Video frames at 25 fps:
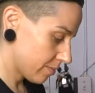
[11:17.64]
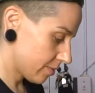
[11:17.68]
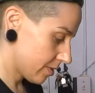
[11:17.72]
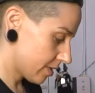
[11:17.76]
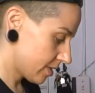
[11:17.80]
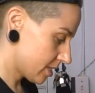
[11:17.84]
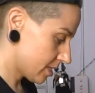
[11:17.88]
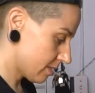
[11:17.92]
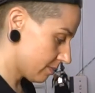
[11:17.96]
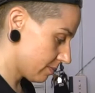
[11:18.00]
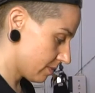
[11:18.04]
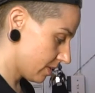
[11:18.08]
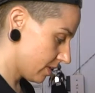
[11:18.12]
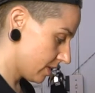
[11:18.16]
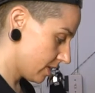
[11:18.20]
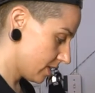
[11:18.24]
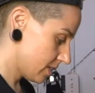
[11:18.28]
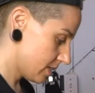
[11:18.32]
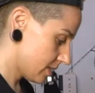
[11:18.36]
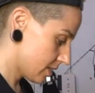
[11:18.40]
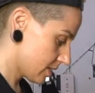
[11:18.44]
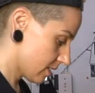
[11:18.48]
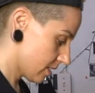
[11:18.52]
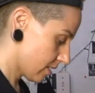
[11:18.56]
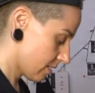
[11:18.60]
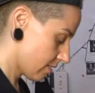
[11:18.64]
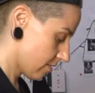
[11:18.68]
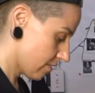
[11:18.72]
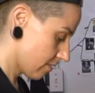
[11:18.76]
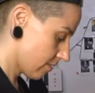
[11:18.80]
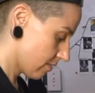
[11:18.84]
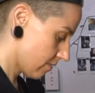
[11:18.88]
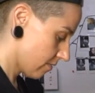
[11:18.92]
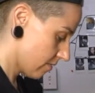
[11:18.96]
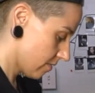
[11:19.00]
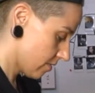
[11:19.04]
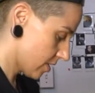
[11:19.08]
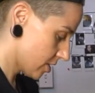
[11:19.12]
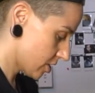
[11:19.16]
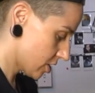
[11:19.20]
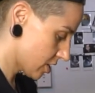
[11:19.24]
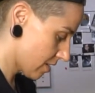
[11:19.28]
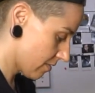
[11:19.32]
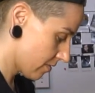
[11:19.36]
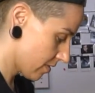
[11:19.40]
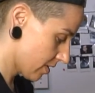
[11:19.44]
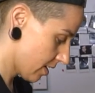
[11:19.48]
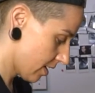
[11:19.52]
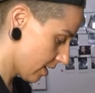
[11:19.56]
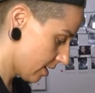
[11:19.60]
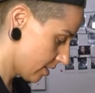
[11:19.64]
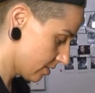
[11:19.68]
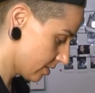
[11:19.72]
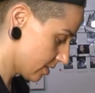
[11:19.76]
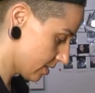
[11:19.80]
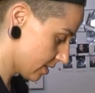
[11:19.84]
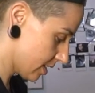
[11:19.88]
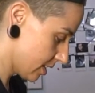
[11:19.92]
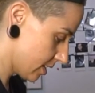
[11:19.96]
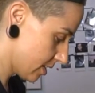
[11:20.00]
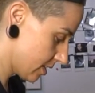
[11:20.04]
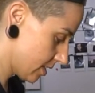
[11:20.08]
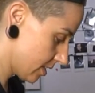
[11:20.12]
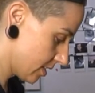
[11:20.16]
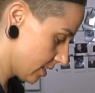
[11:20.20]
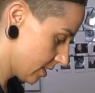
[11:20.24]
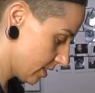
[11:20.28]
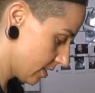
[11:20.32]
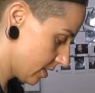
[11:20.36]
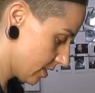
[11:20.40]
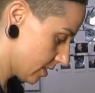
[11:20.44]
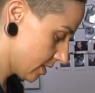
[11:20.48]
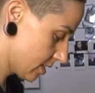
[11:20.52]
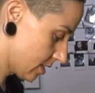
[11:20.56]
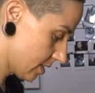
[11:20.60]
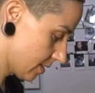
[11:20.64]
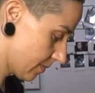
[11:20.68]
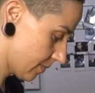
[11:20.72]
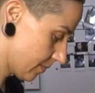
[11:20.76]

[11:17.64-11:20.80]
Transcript: with some of these fresh avocado slices.